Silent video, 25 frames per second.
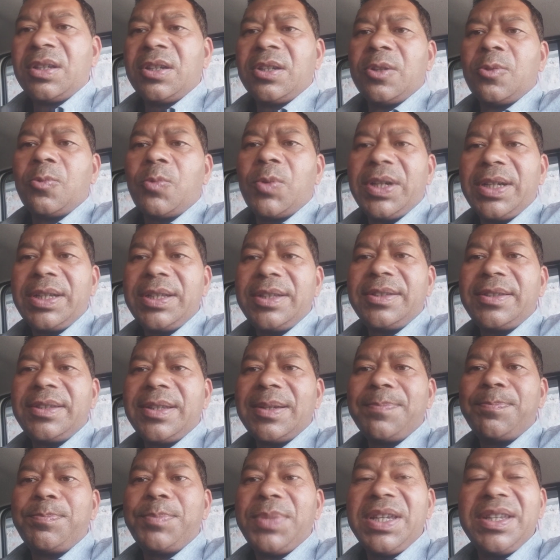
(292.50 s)
what is
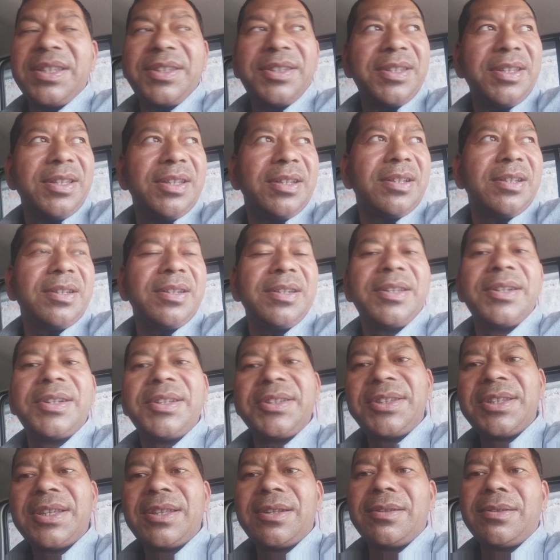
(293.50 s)
the basic
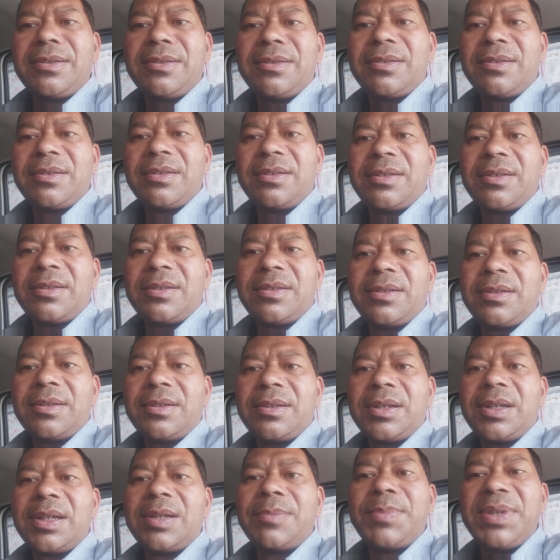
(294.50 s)
reason,
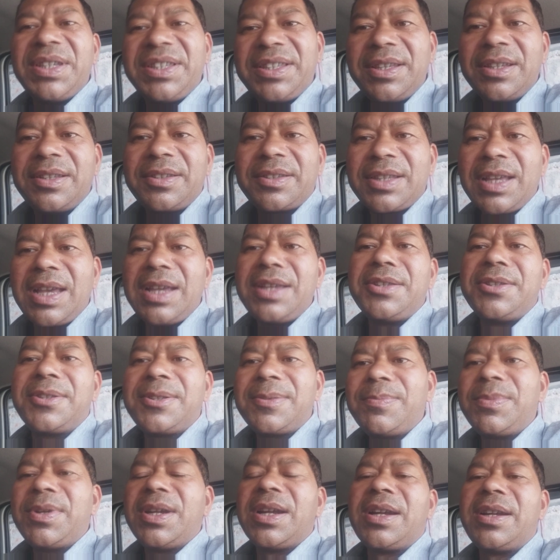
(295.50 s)
basic
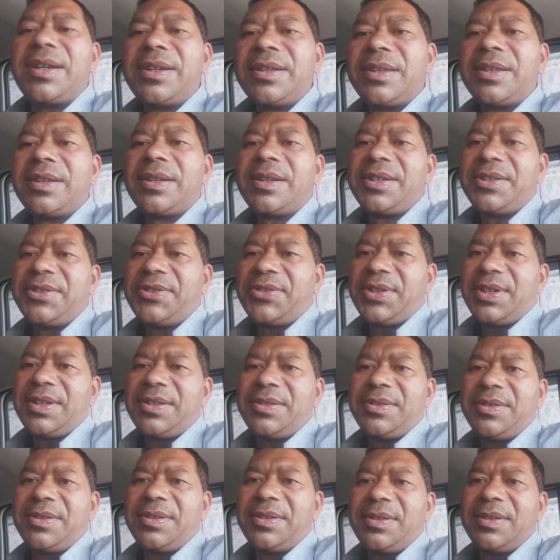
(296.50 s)
science behind the
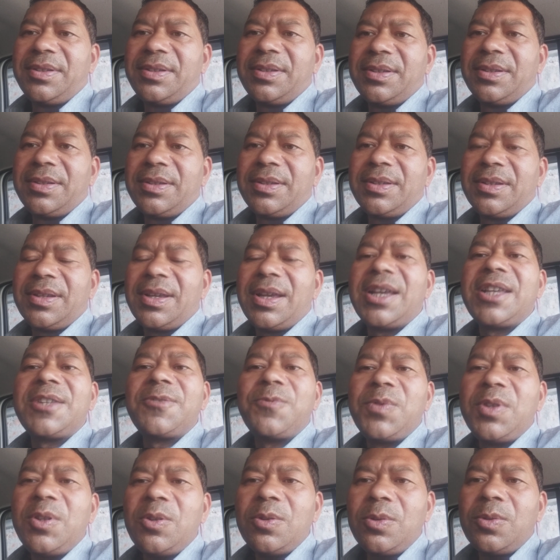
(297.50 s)
resistance?
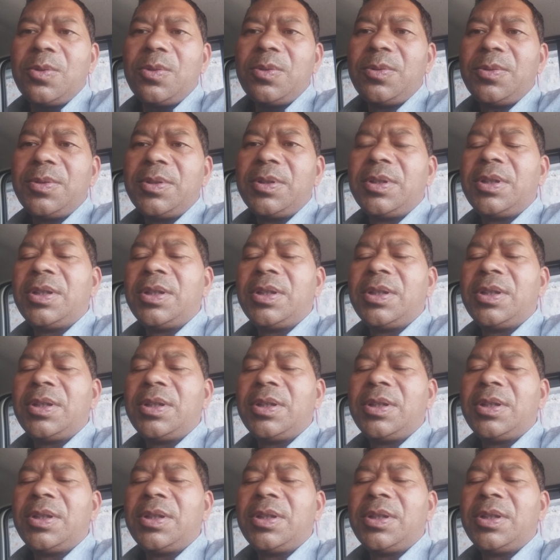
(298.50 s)
As we know,